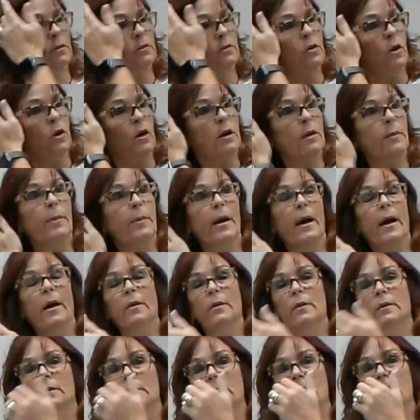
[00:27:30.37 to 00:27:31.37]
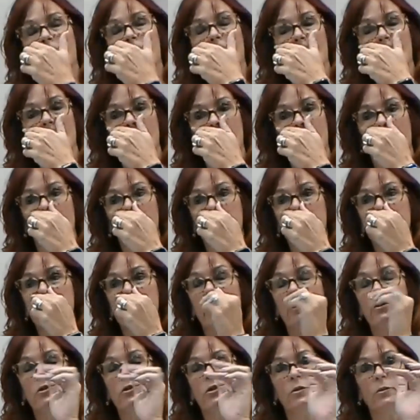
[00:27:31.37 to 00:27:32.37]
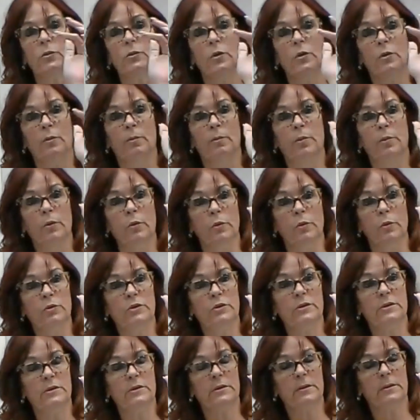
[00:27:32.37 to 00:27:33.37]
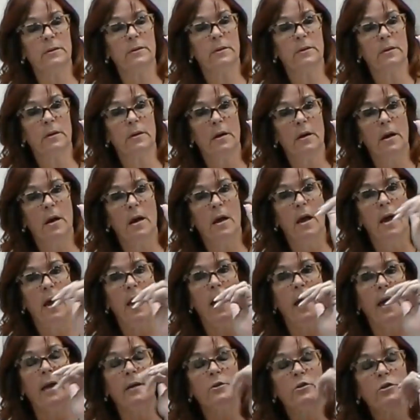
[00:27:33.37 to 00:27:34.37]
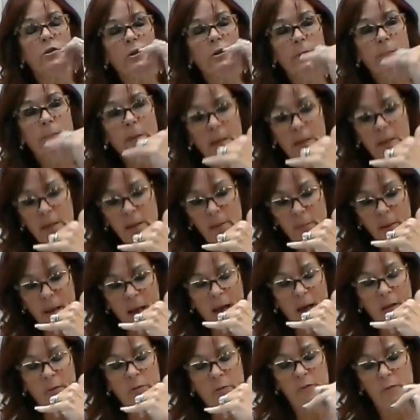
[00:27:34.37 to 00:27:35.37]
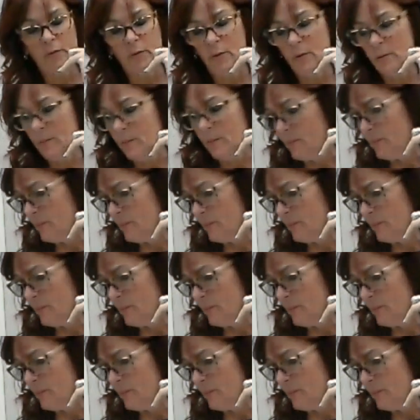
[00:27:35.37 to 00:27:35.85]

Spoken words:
talk about her obsession with boots. And she'd be in the bathroom,